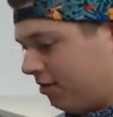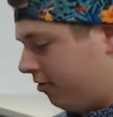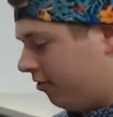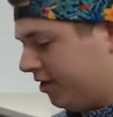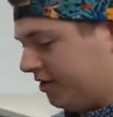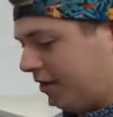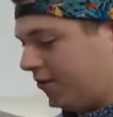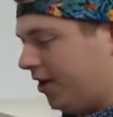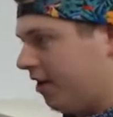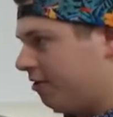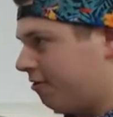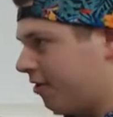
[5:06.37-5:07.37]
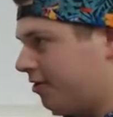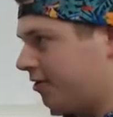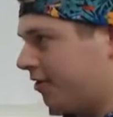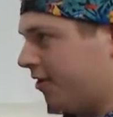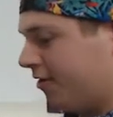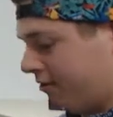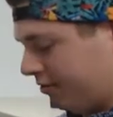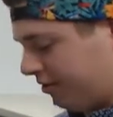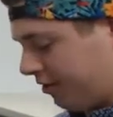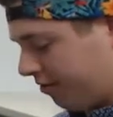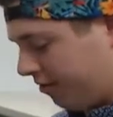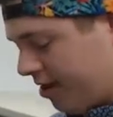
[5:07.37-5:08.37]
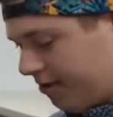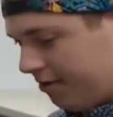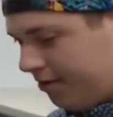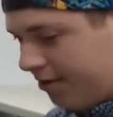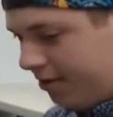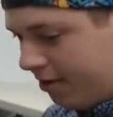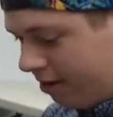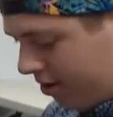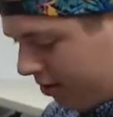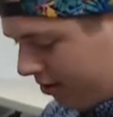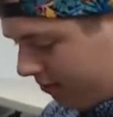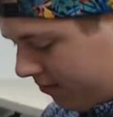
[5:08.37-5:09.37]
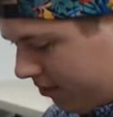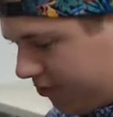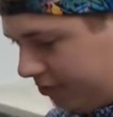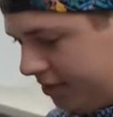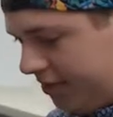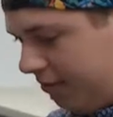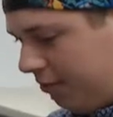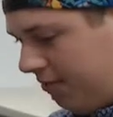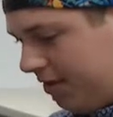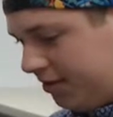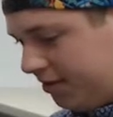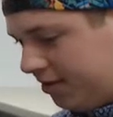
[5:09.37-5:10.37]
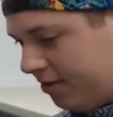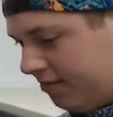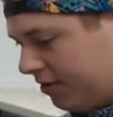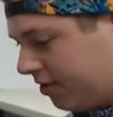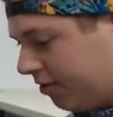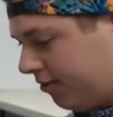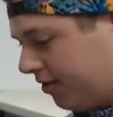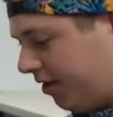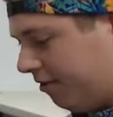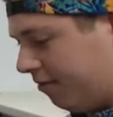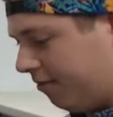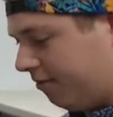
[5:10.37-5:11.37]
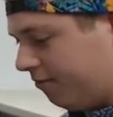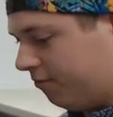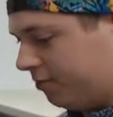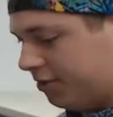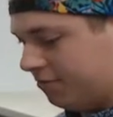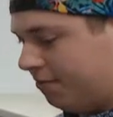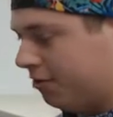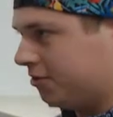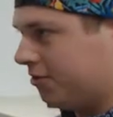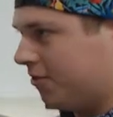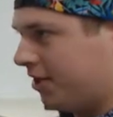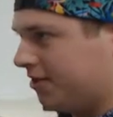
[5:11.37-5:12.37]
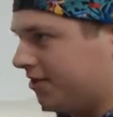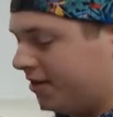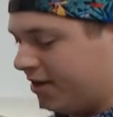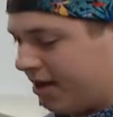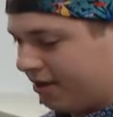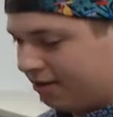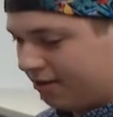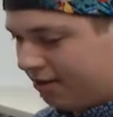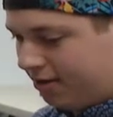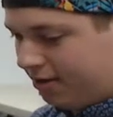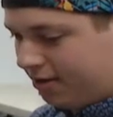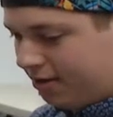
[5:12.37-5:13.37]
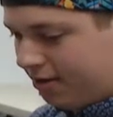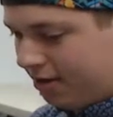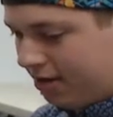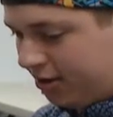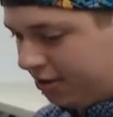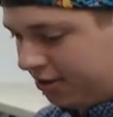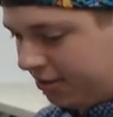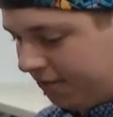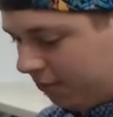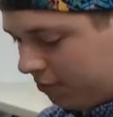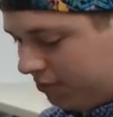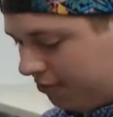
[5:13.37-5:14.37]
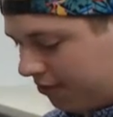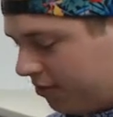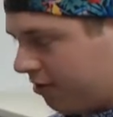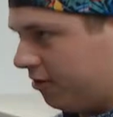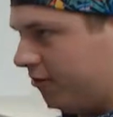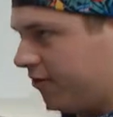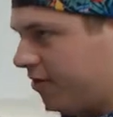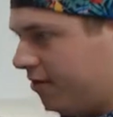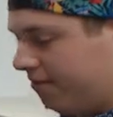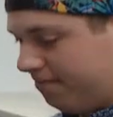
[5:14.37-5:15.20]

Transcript: You can attack with any creature, and it'll stick around. This really supplements the Mistcloaked Herald, which is mostly why it's in the deck, just to force through the card draw.